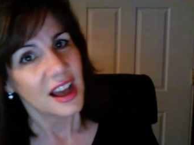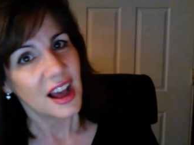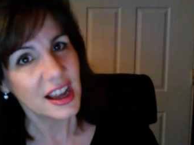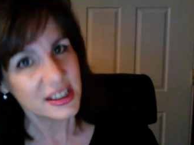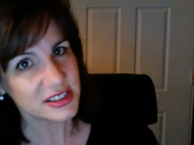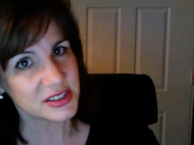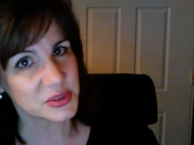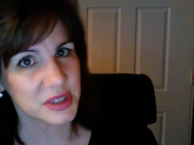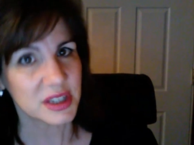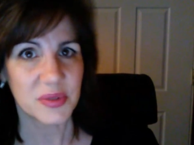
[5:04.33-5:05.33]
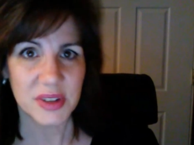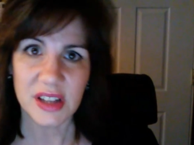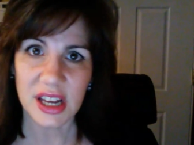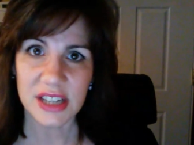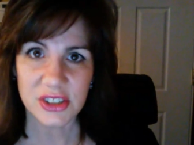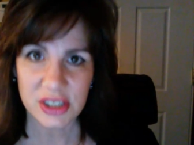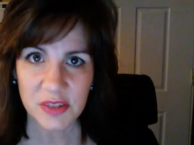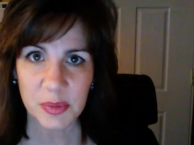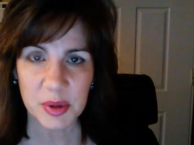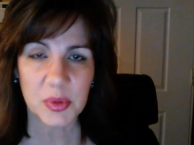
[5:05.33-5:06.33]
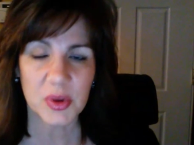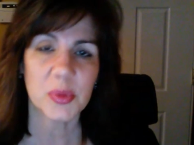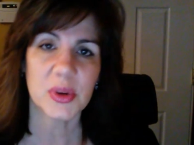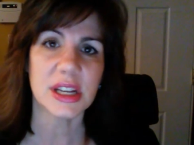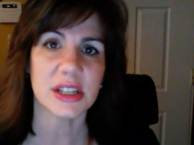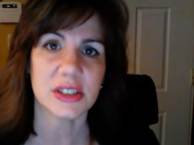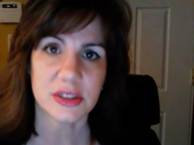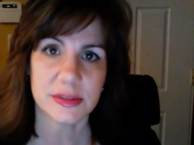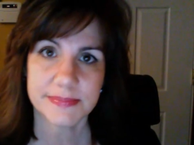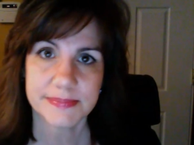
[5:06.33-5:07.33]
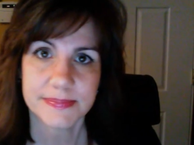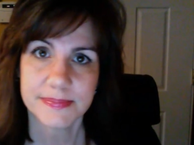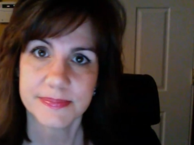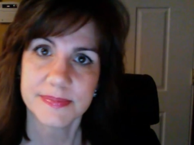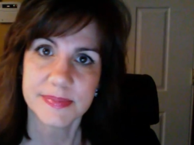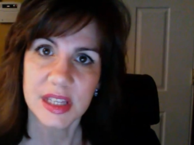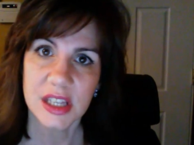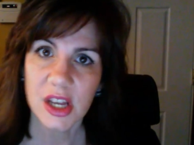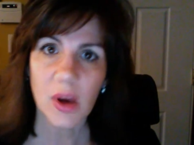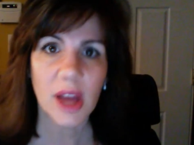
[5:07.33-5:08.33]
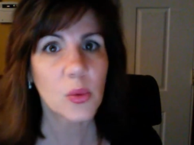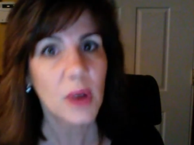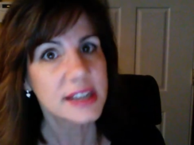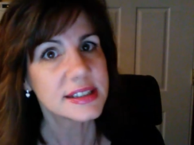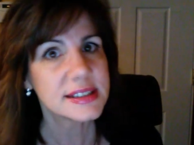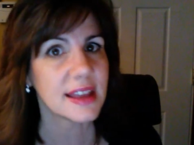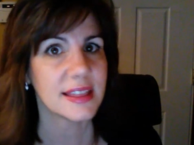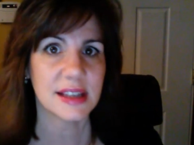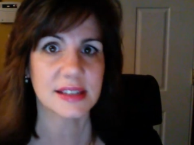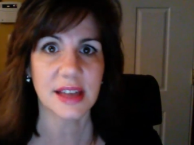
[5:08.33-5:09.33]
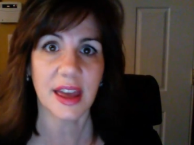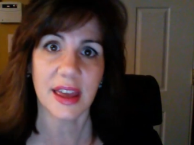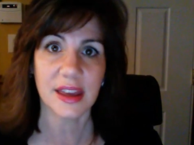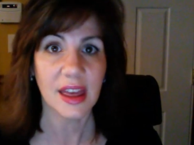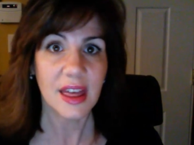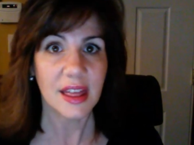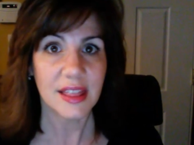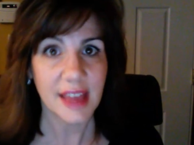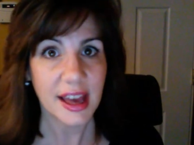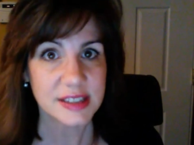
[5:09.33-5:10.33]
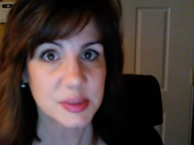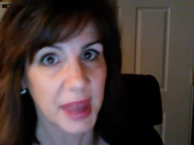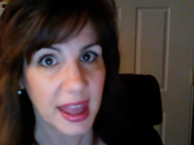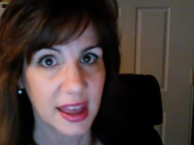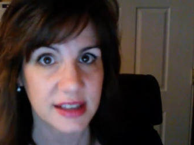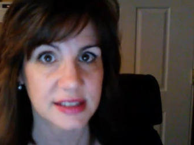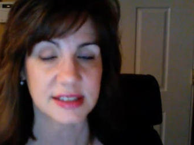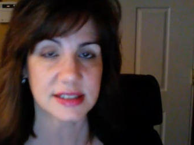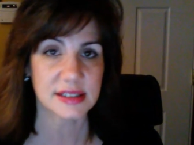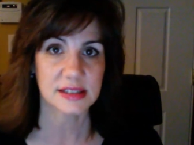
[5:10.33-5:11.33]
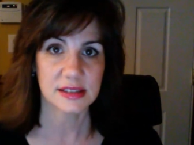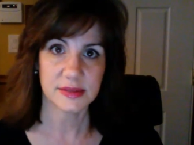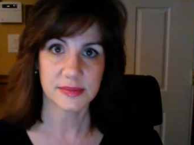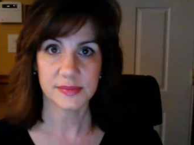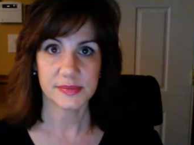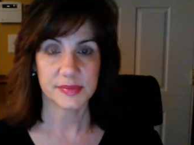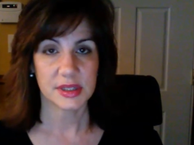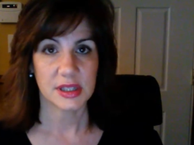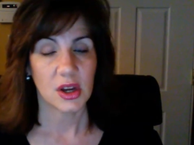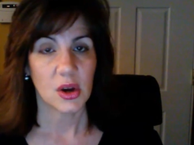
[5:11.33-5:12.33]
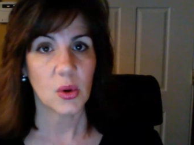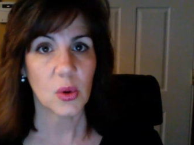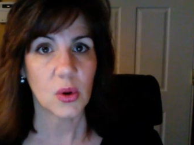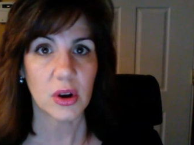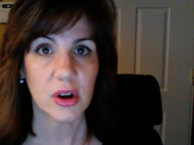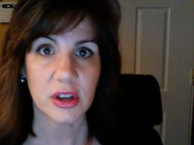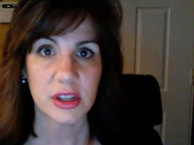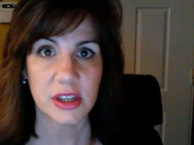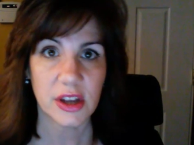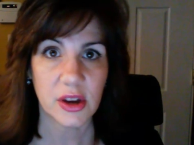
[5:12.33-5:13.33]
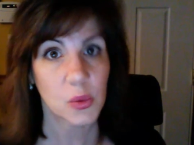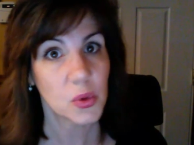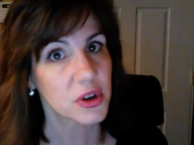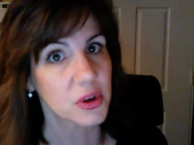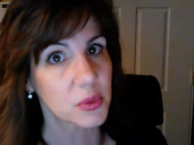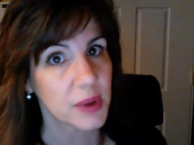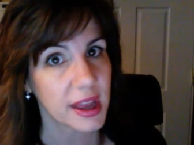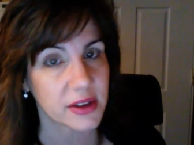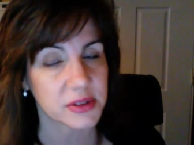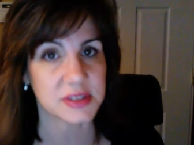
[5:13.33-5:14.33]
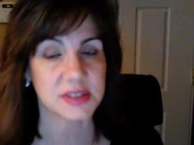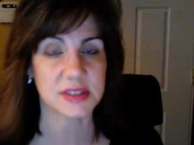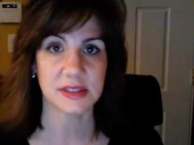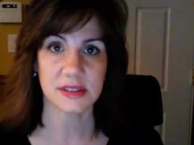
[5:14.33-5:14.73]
I just really feel I should have been born British. You know, I want to say things like that's pants or, you know, workarounds